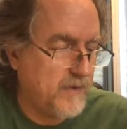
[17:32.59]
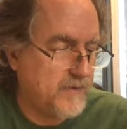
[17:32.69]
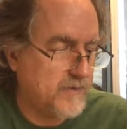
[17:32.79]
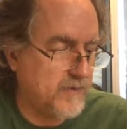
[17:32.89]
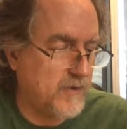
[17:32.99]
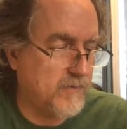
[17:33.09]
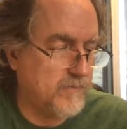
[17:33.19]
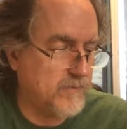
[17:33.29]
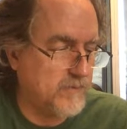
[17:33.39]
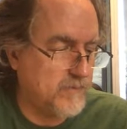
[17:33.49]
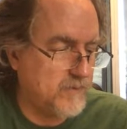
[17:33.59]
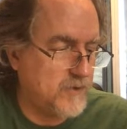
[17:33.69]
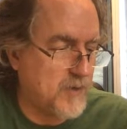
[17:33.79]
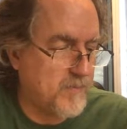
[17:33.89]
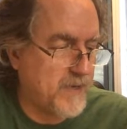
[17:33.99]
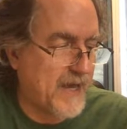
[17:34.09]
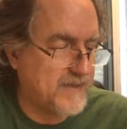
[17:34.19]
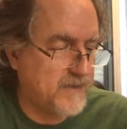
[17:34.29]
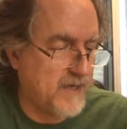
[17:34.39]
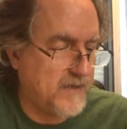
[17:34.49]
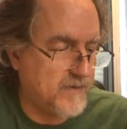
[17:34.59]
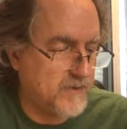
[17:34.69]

so you don't jump past the end of the